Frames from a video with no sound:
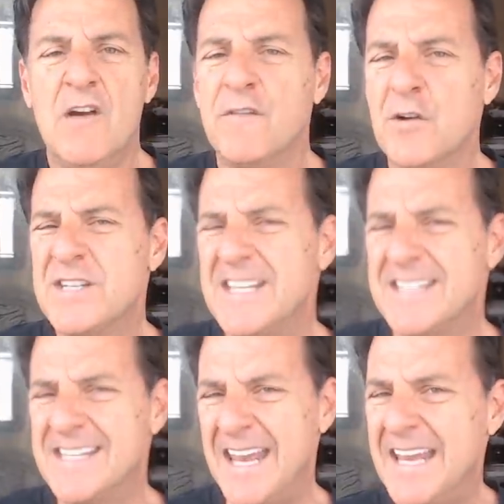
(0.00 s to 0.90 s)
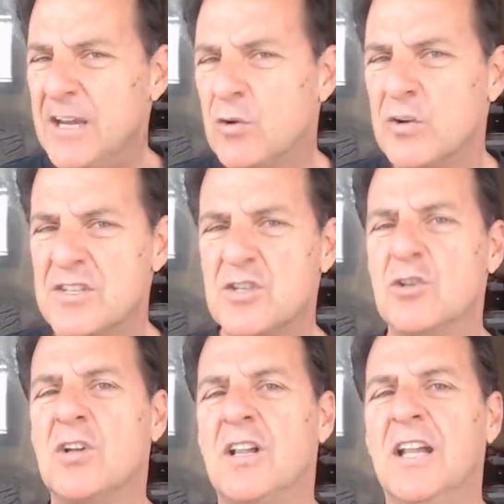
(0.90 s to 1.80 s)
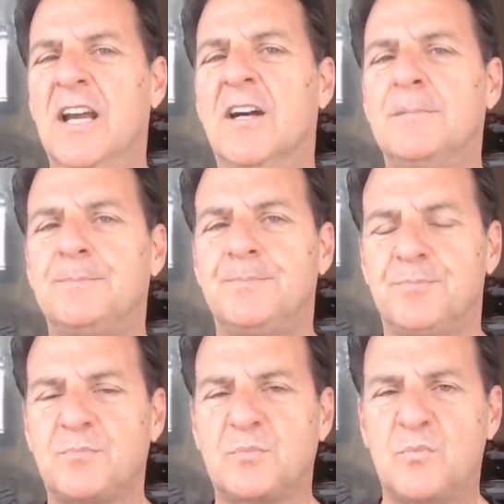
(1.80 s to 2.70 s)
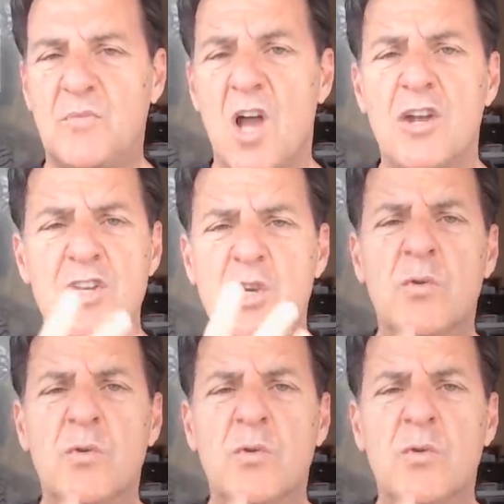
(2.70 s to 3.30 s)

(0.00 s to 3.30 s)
First, it's getting crystal clear on you